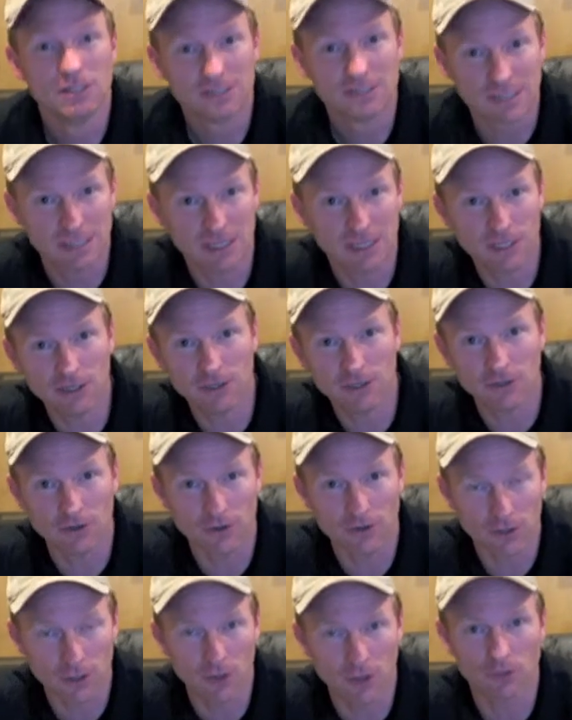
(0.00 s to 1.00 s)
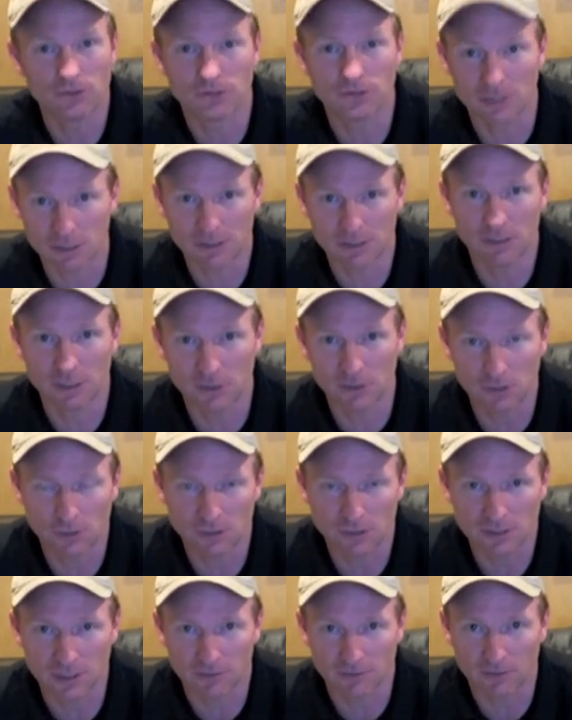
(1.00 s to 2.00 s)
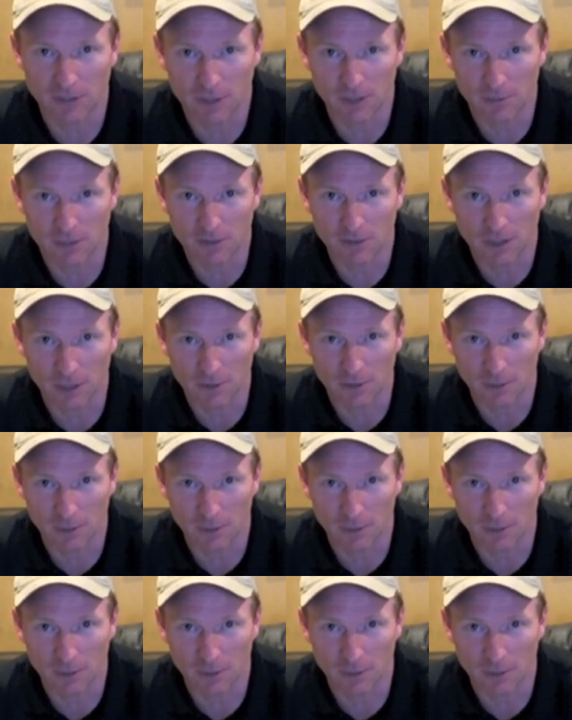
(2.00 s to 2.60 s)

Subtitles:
to hear the notes and do the stuff that I'm going to talk